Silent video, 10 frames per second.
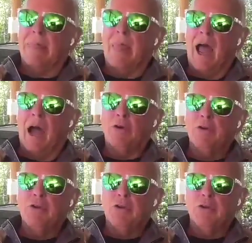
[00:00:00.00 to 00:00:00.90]
how do
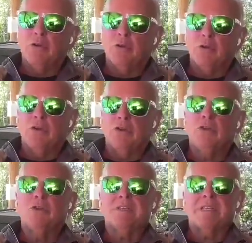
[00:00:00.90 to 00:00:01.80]
you
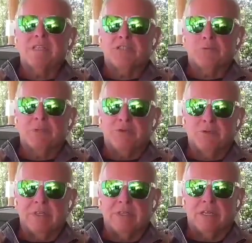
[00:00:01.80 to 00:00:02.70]
use it as a
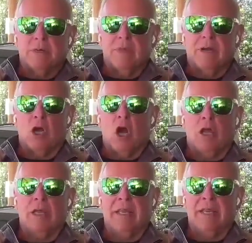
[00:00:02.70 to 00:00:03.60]
retreat center without
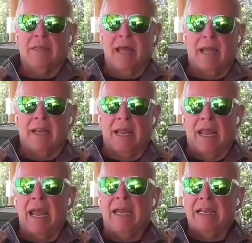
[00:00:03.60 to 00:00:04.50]
calling it
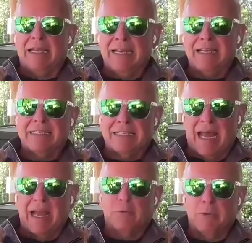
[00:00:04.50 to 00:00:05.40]
that? And it is
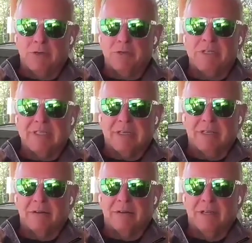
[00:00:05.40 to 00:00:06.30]
not a retreat
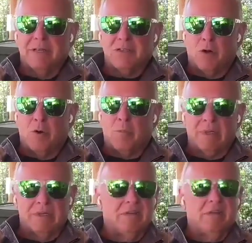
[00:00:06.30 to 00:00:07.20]
center that is
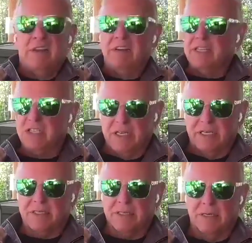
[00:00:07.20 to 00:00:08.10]
open to
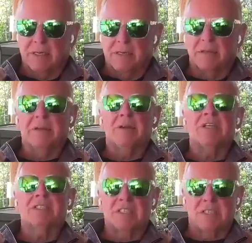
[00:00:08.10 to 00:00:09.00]
initiates. There
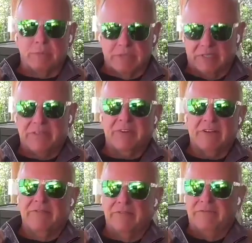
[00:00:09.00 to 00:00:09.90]
is a specific
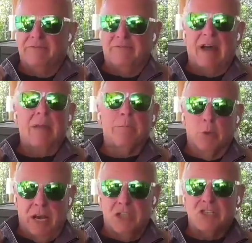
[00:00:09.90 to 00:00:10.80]

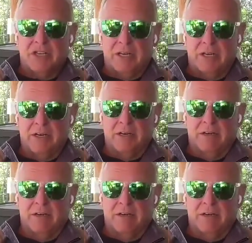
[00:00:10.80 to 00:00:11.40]
vibration here